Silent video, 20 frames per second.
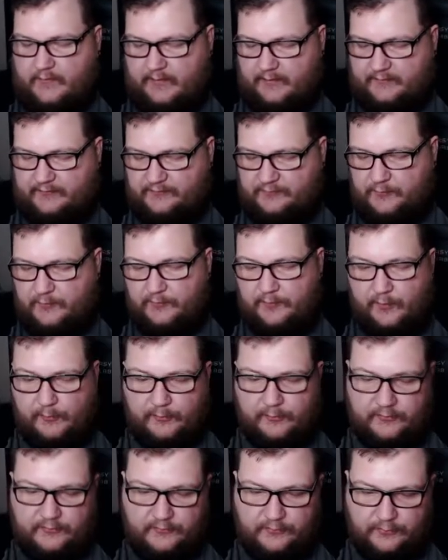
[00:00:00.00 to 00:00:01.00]
Okay, let's move
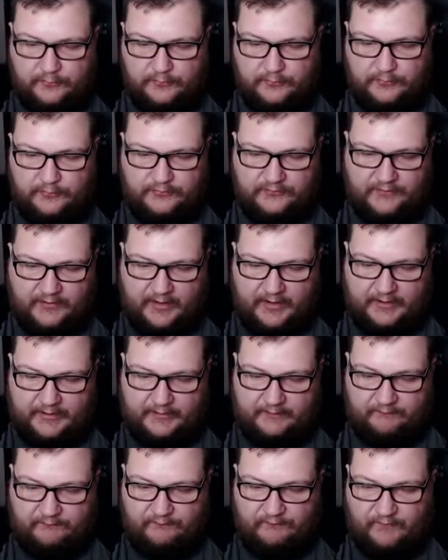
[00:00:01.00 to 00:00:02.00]
over to
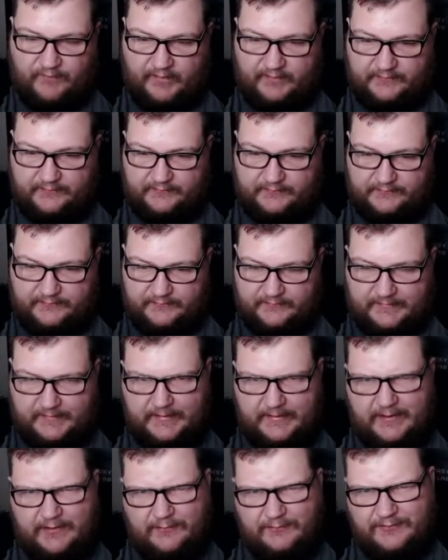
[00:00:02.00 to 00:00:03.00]
Shining Fates.
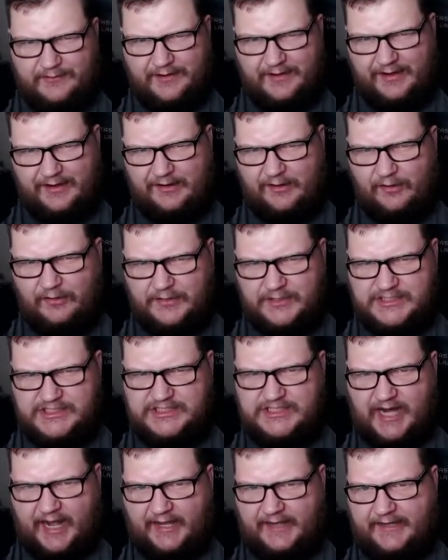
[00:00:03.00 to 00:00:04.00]
Did I call it
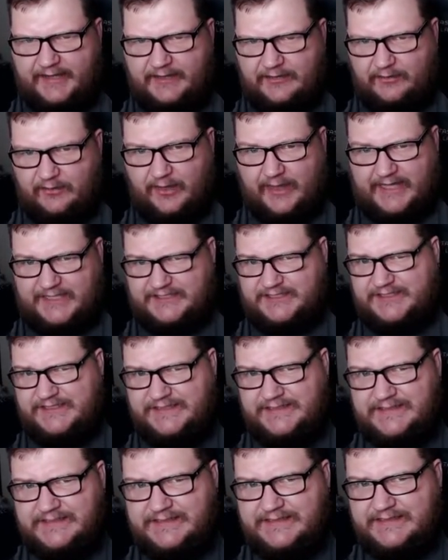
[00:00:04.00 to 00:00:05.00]
Shining
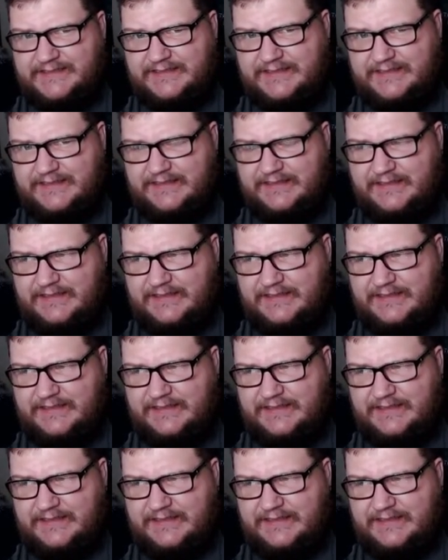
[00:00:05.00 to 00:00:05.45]
Legends?